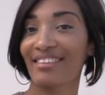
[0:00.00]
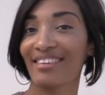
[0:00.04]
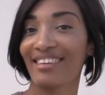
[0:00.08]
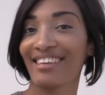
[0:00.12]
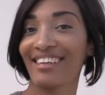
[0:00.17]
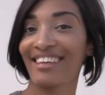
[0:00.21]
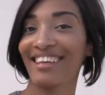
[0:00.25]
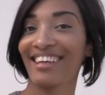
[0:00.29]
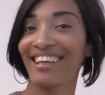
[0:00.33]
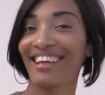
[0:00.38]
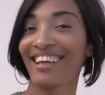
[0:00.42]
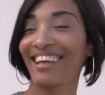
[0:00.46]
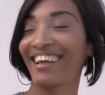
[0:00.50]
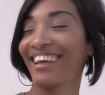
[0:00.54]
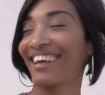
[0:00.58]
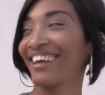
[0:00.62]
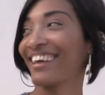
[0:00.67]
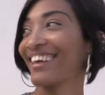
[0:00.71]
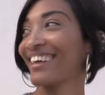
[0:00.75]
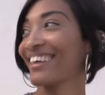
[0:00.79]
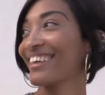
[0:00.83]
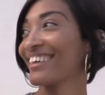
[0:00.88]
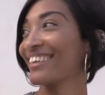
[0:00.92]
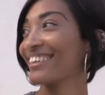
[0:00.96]

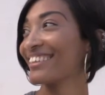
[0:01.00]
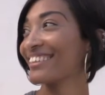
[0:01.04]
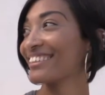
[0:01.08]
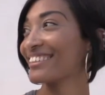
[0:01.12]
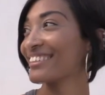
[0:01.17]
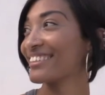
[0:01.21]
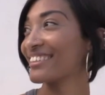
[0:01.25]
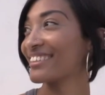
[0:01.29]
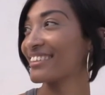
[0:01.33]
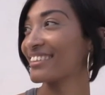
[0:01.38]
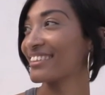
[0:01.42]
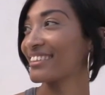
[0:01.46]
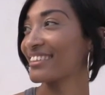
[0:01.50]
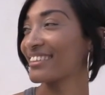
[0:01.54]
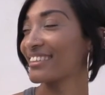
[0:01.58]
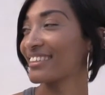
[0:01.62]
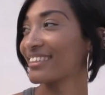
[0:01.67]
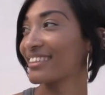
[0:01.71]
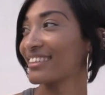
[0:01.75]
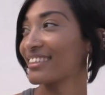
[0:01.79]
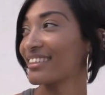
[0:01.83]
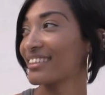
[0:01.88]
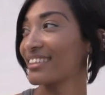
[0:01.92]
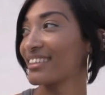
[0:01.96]

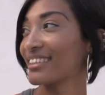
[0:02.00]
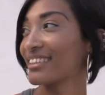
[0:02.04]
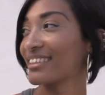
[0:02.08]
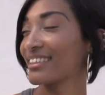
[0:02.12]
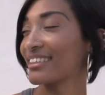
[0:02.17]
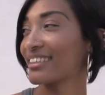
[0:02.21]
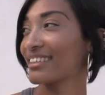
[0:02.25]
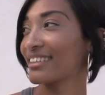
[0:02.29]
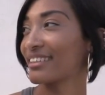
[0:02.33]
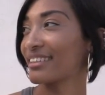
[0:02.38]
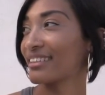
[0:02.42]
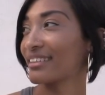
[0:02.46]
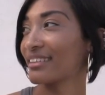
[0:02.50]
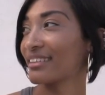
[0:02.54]
[no speech]